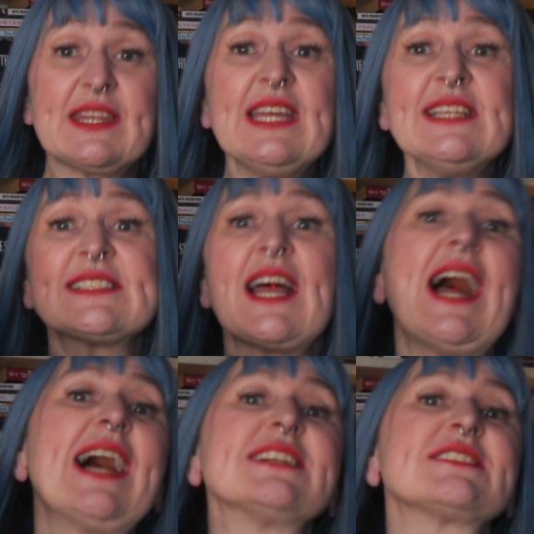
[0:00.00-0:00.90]
This
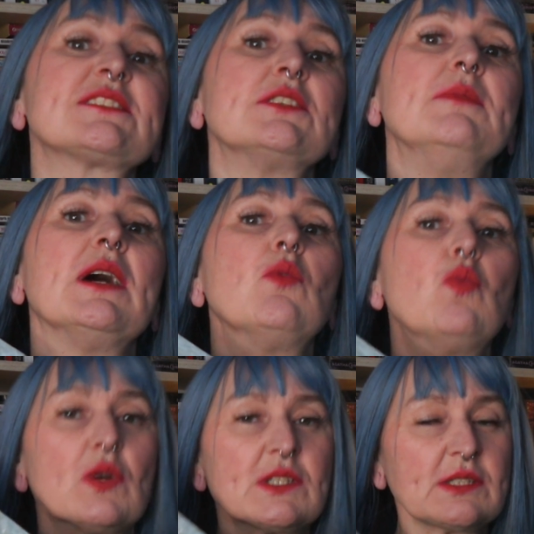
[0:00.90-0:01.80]
has some
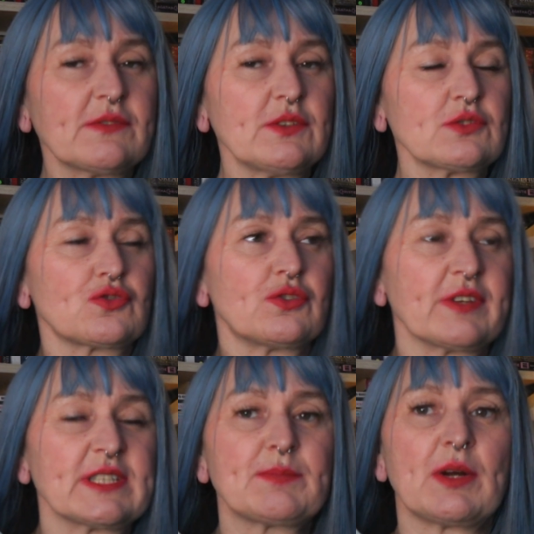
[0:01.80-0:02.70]
wonderful
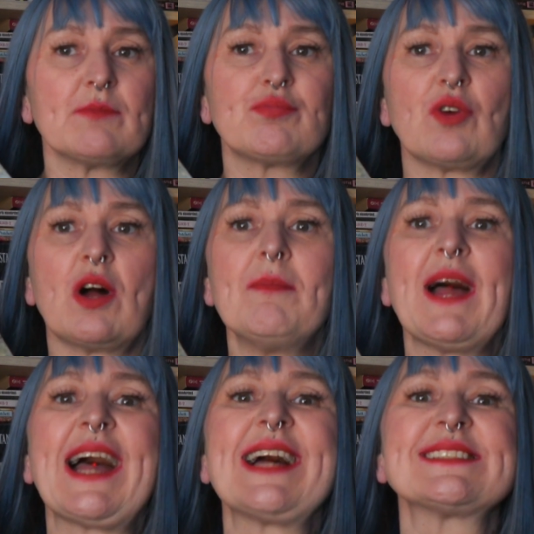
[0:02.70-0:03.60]
drawings by Brom
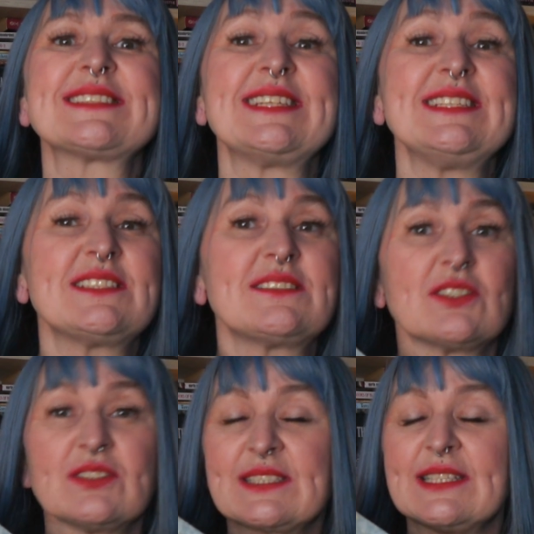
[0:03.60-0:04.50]
as he
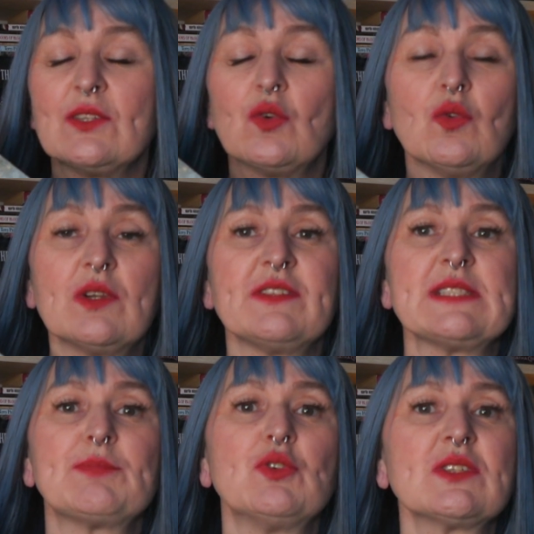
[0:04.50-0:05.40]
does in all of
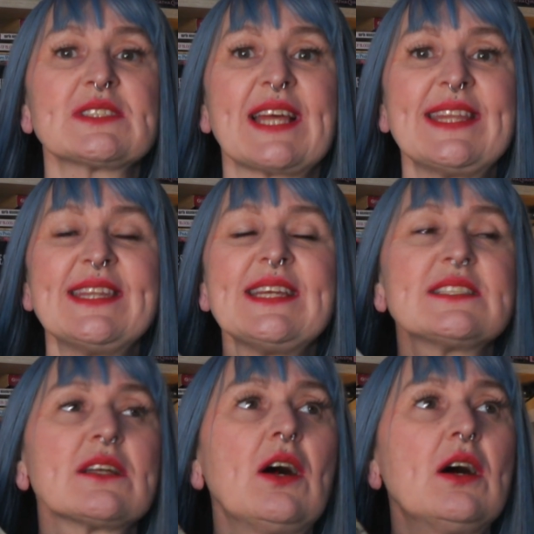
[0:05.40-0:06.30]
his books, and
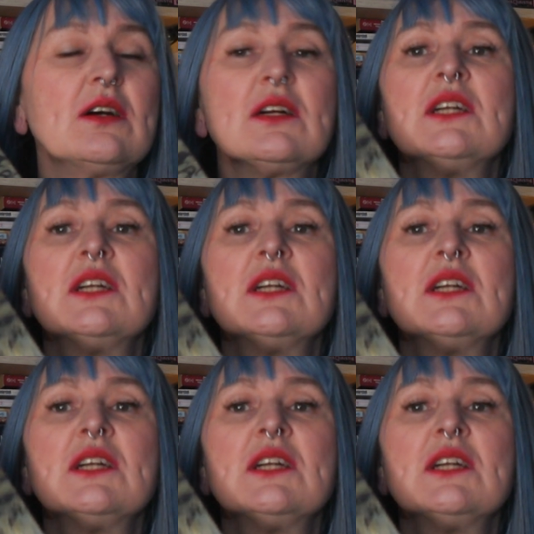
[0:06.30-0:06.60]
these are